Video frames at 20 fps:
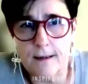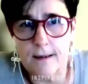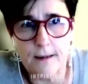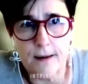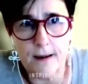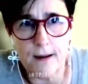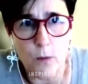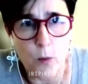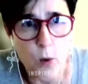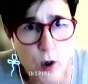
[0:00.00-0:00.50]

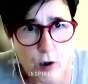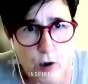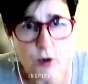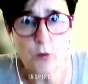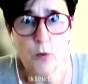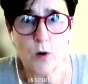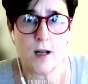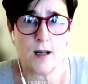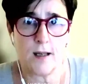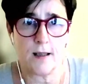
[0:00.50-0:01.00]

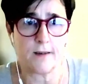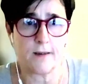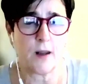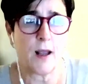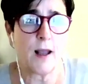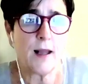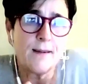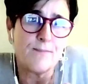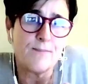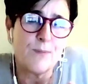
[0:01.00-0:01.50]
Worldwide.
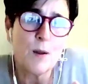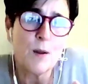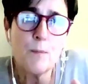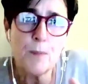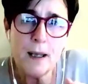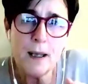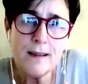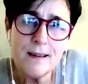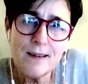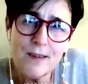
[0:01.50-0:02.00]
And
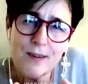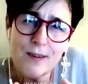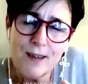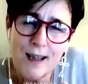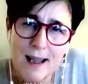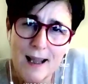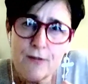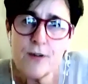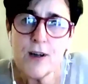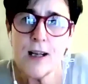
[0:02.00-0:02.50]
patents,
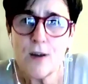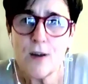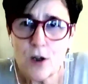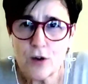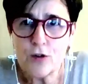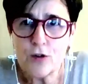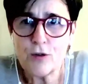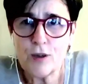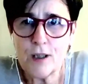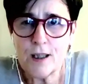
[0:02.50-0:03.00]
every
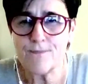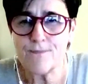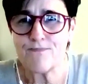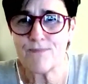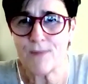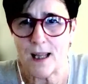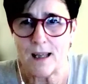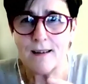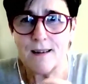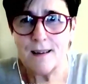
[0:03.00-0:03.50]
country
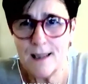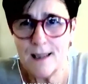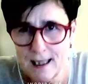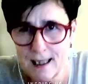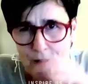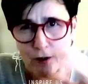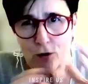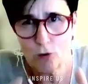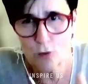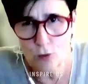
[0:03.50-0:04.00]
needs
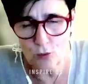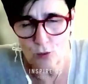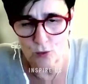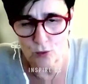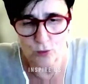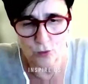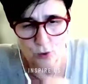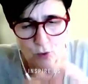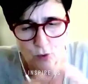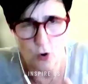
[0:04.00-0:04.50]
to
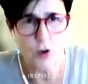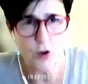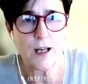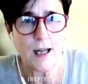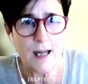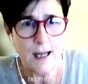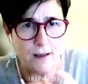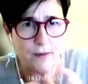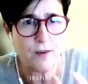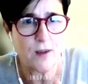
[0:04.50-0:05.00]

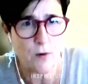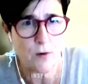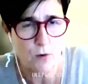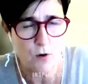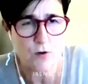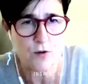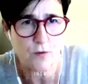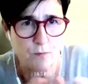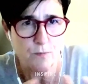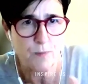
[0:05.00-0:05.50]
organize their
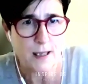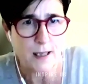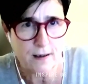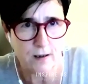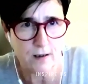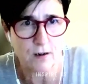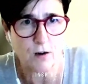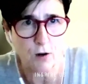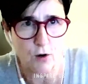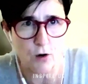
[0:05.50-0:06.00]
own patent
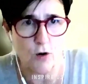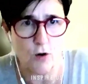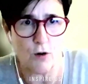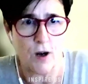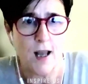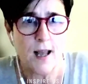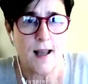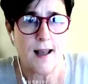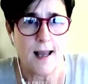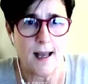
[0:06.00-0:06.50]
law.
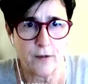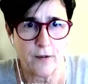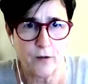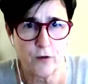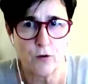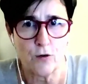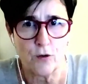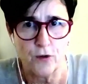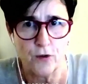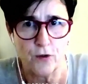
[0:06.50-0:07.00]
And so
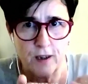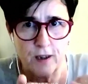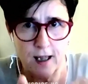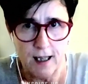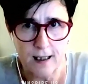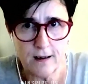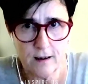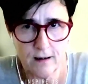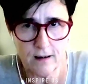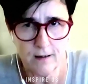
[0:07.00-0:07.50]

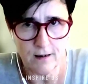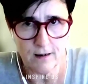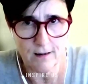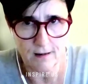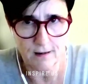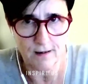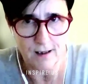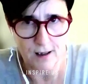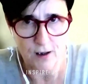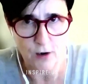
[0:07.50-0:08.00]
that
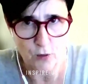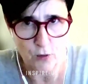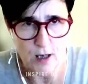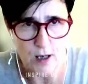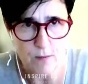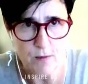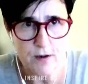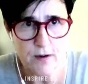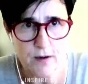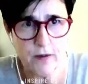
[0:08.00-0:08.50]

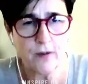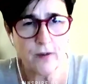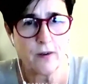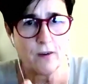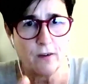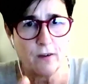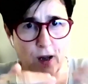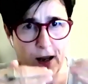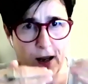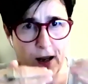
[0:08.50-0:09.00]
agreement
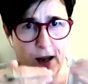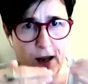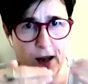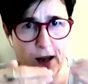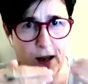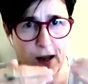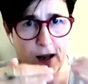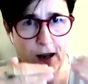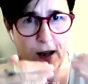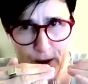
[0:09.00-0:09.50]

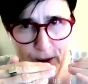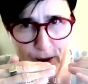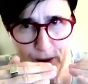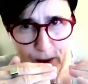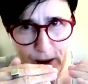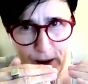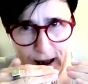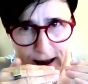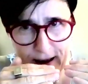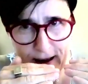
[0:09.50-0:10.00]

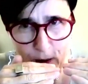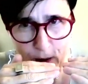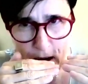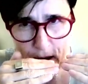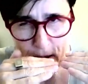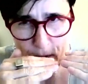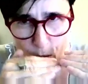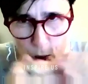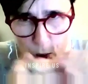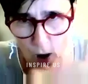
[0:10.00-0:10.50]

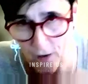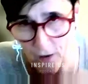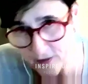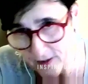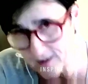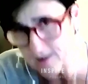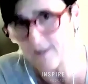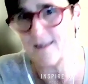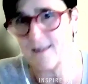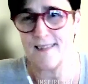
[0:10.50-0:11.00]
in
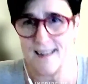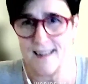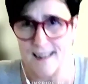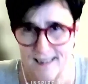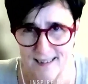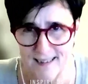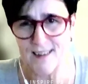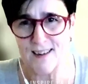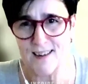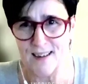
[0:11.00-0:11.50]
one
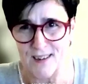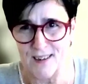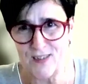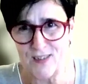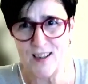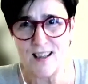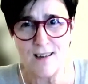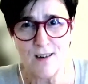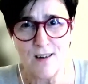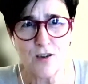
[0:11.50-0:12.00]

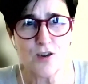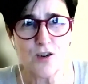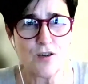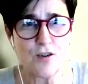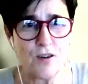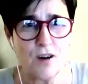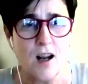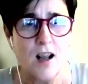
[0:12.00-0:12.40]
signature,